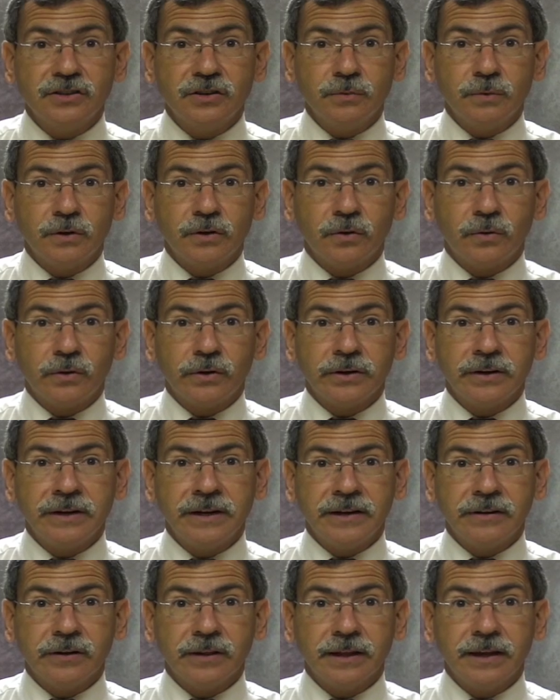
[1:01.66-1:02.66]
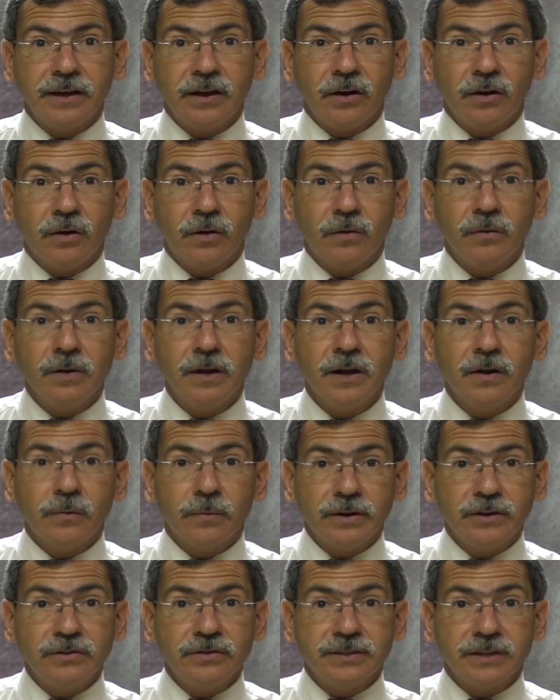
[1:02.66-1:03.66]
you would ordinarily owe
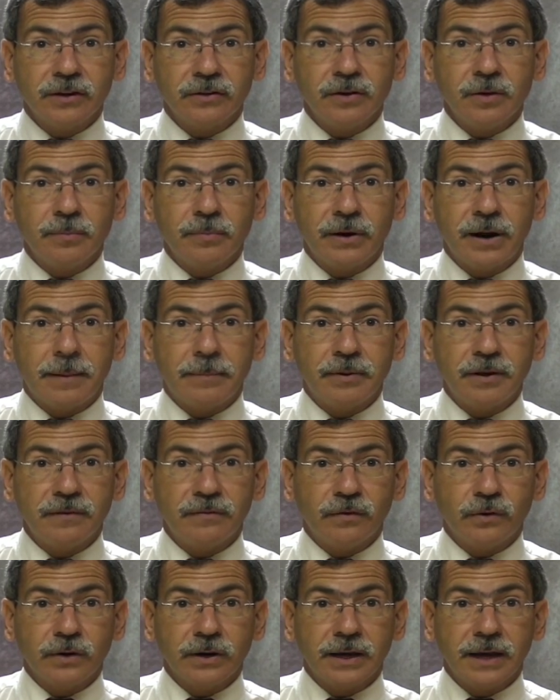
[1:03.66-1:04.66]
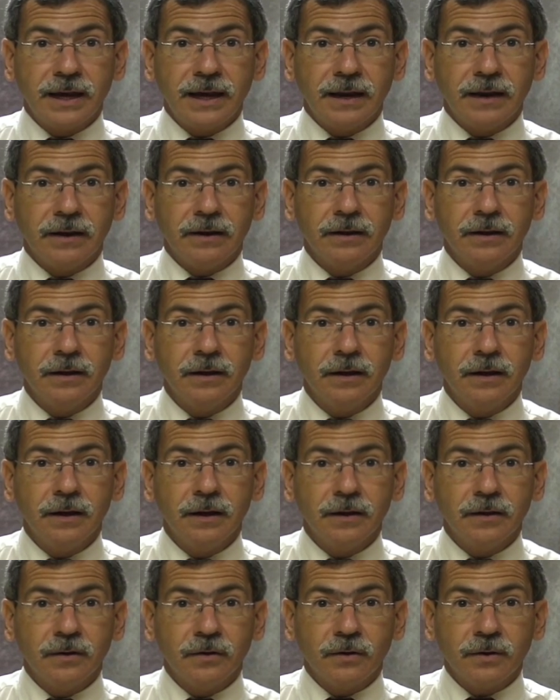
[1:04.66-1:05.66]
when you sell your property for a gain.
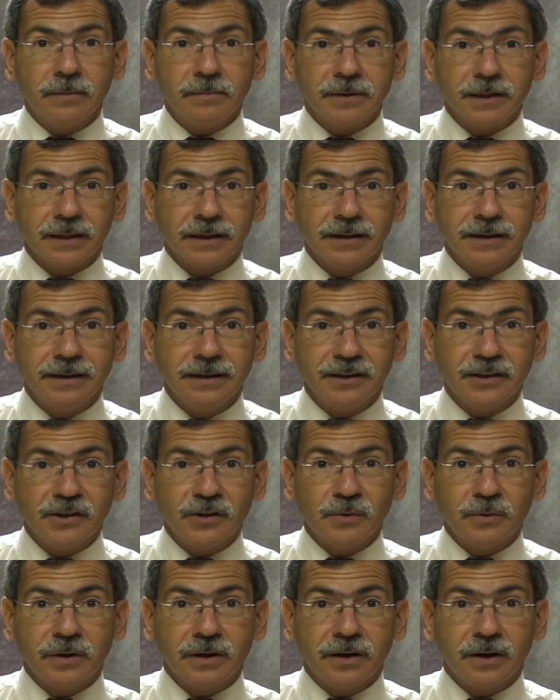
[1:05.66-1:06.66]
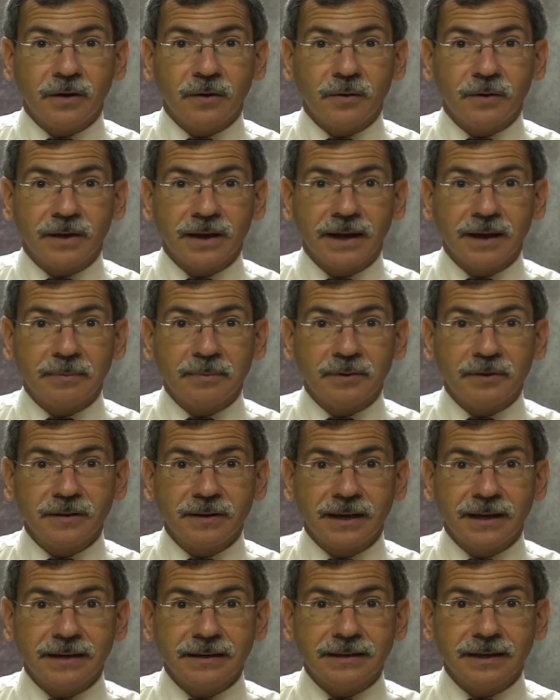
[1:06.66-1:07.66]
Normally, you would owe capital
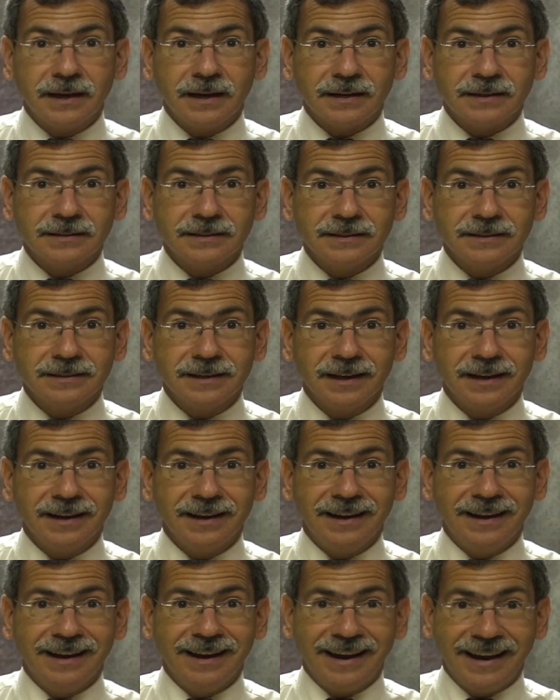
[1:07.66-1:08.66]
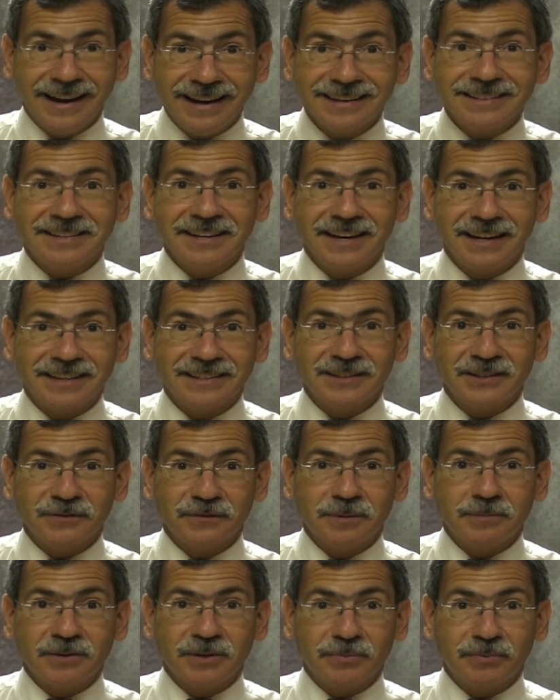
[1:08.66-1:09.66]
gain taxes and taxes
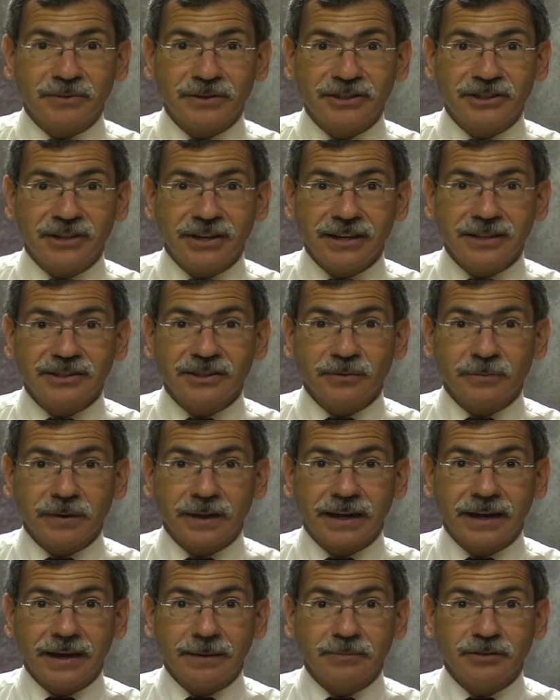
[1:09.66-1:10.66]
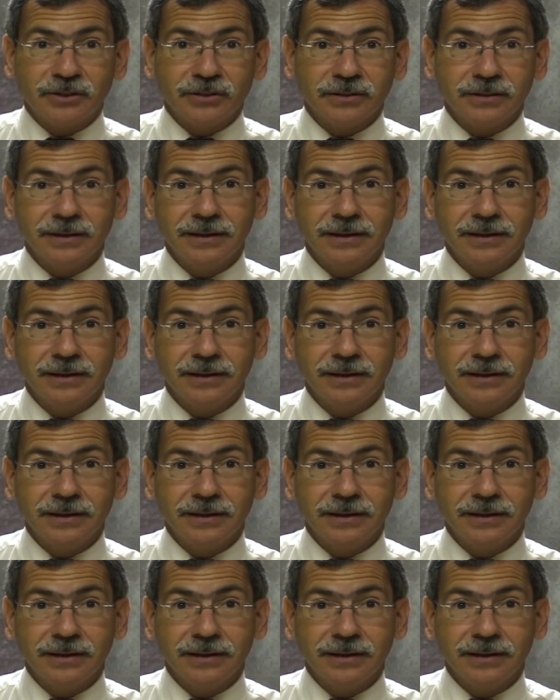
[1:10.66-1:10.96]
from depreciation recapture.